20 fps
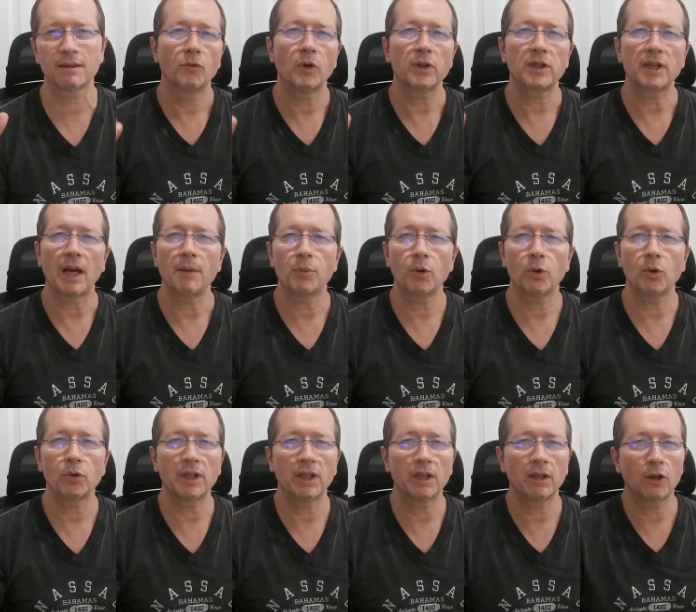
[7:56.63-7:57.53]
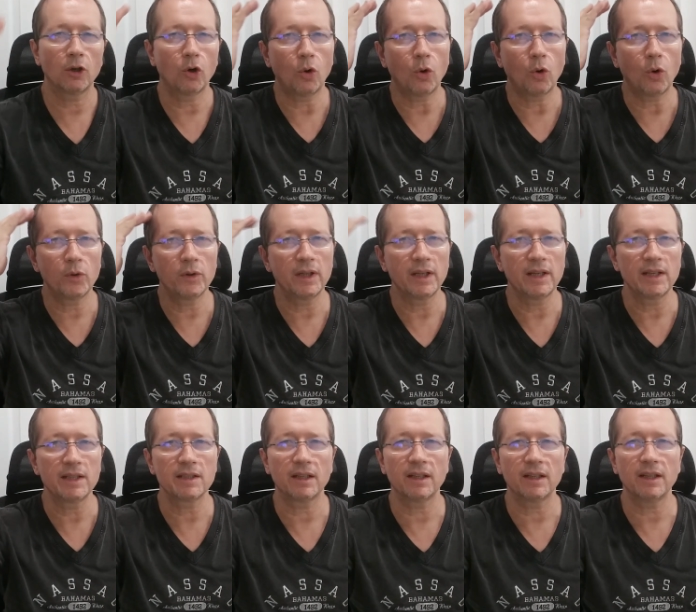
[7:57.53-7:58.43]
What I'm putting on
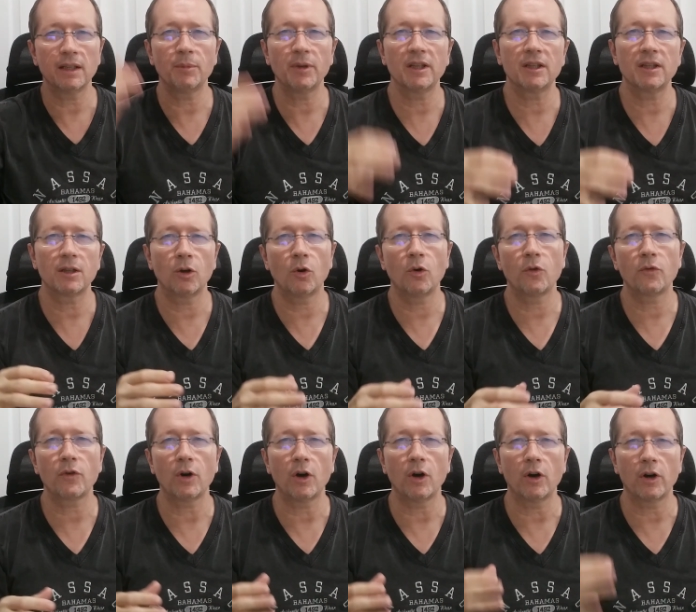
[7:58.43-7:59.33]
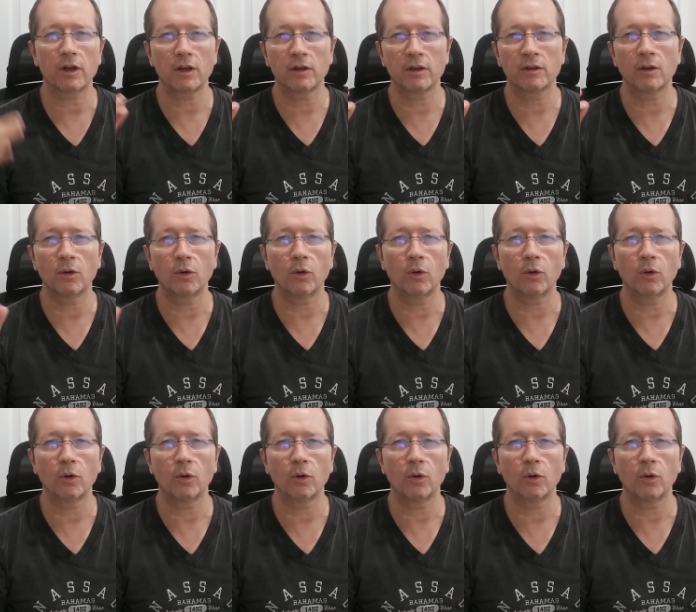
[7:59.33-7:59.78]
is a little bit of argan